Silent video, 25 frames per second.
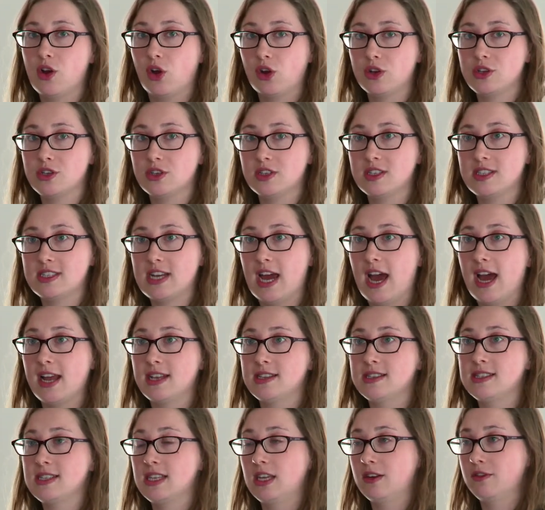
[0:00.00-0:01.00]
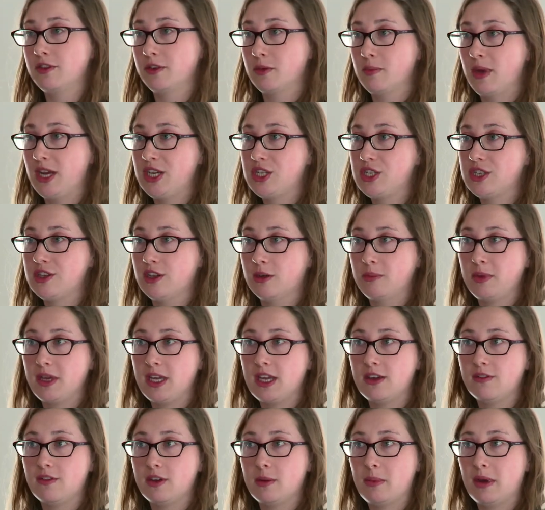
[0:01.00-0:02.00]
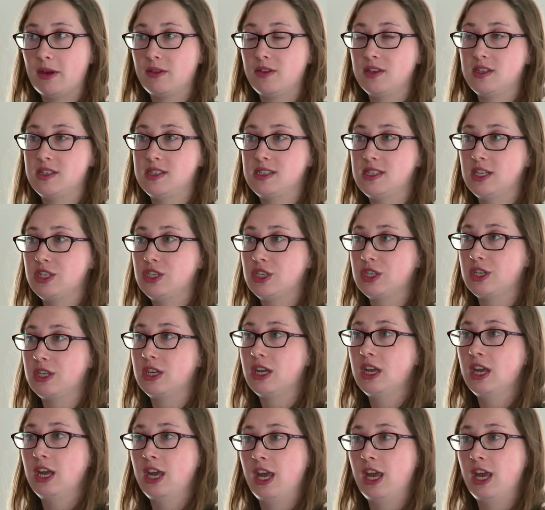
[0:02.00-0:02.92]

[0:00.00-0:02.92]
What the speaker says: understands the information they're being given about the decision,